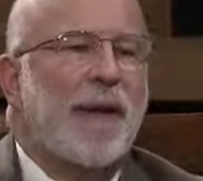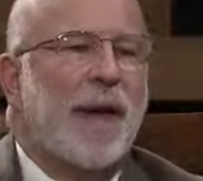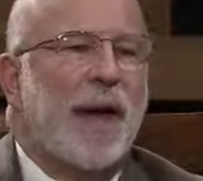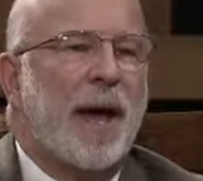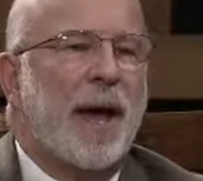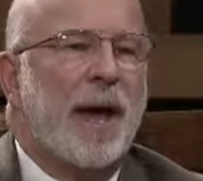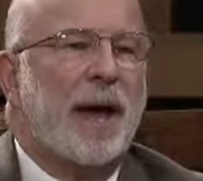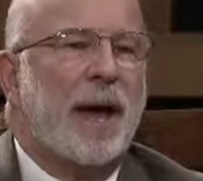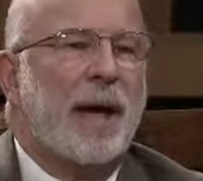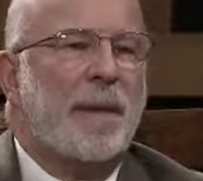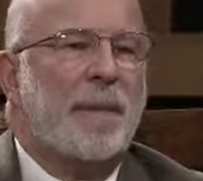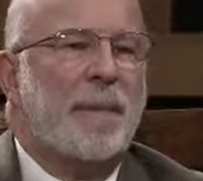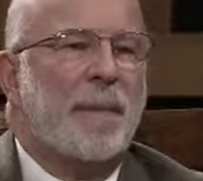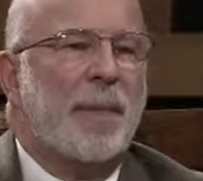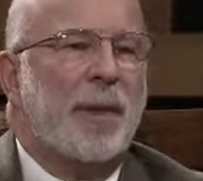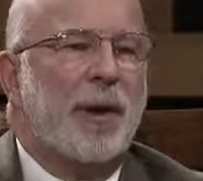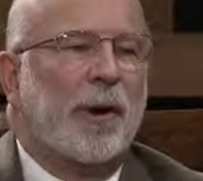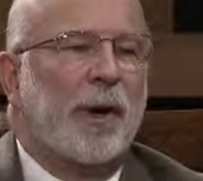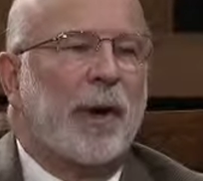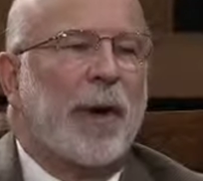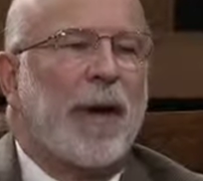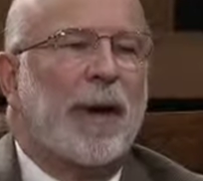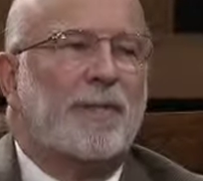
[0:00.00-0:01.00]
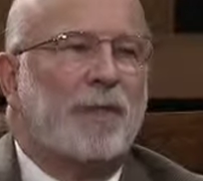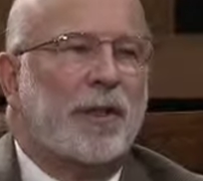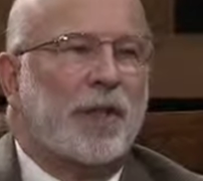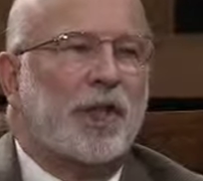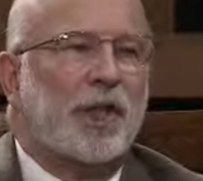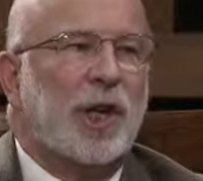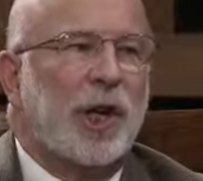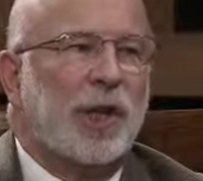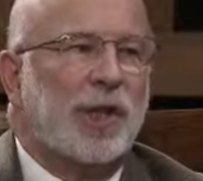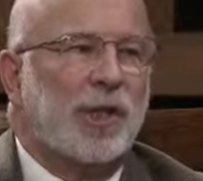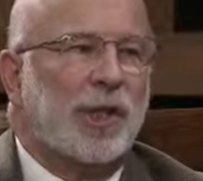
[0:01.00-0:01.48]
uh, they're going to have to
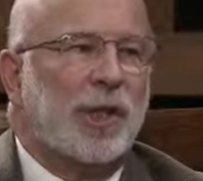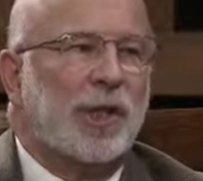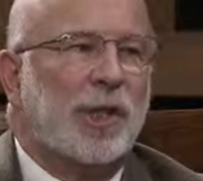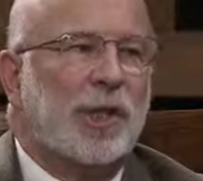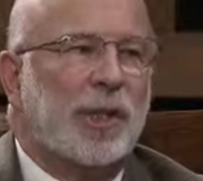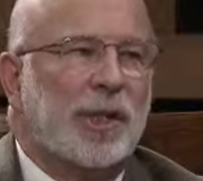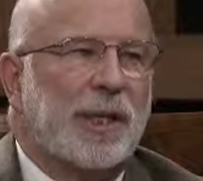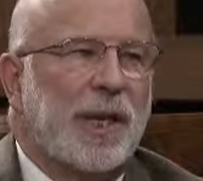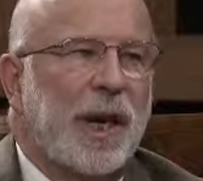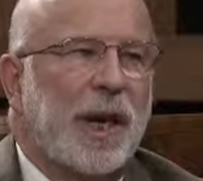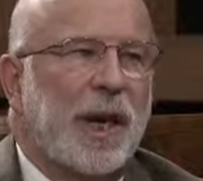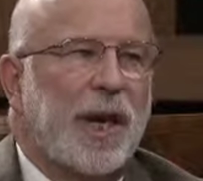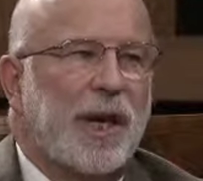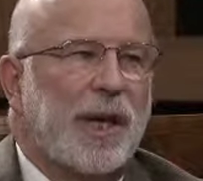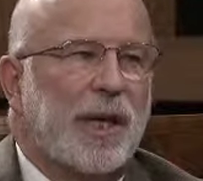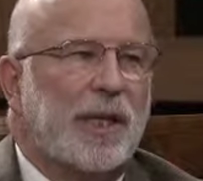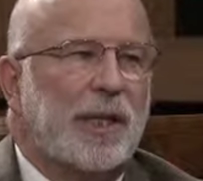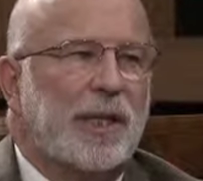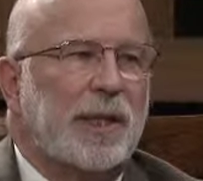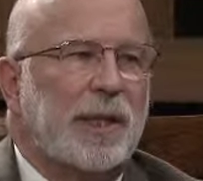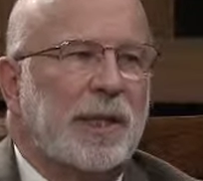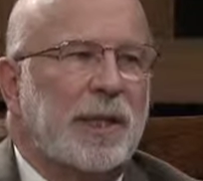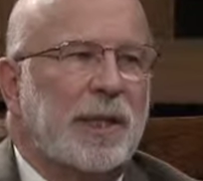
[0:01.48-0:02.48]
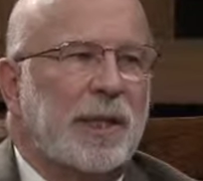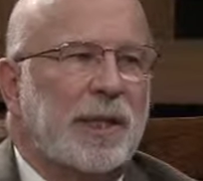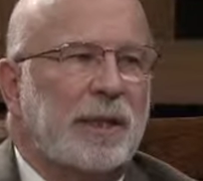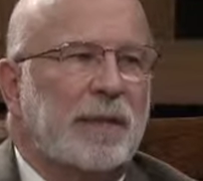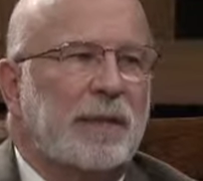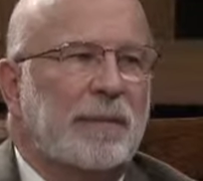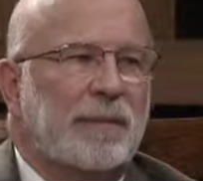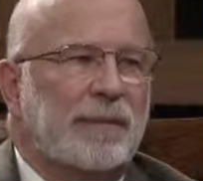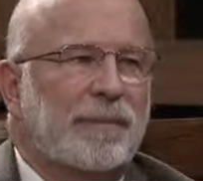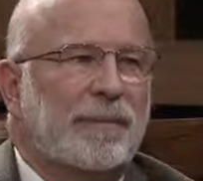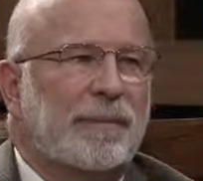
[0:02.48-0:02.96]
change the societies
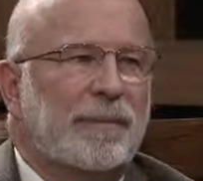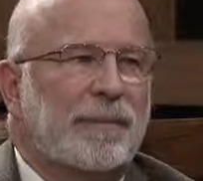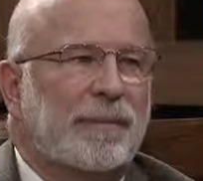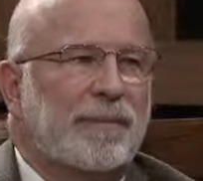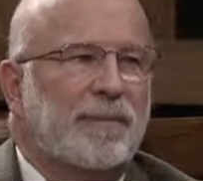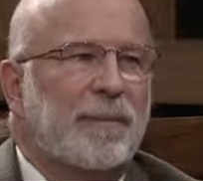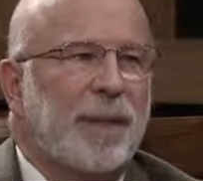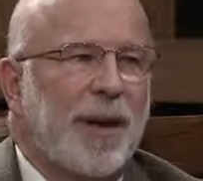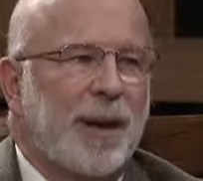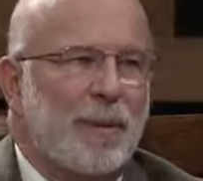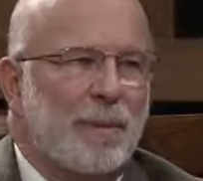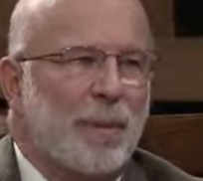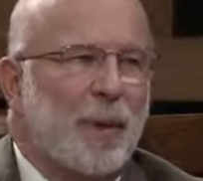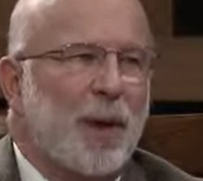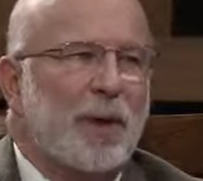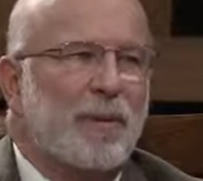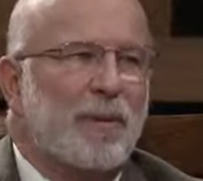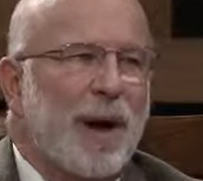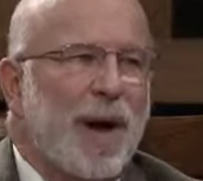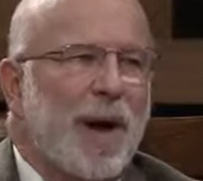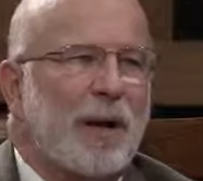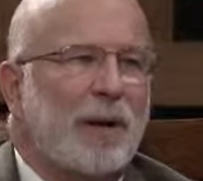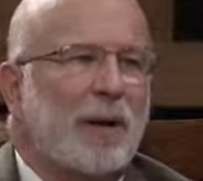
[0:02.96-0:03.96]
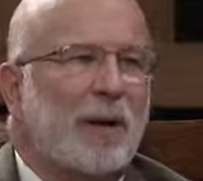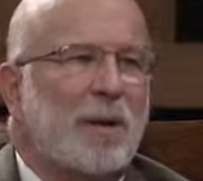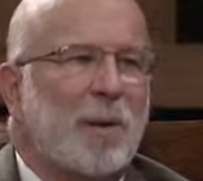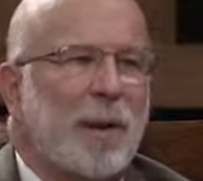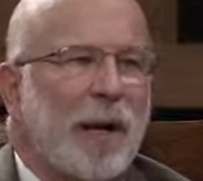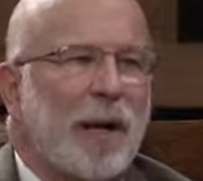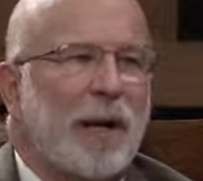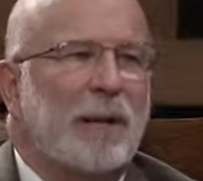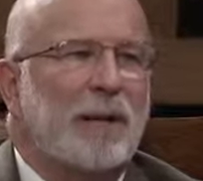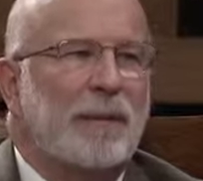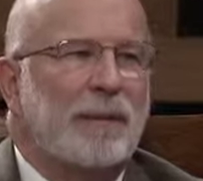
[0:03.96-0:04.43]
in a pretty radical
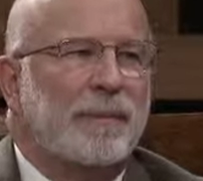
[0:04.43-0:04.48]
way.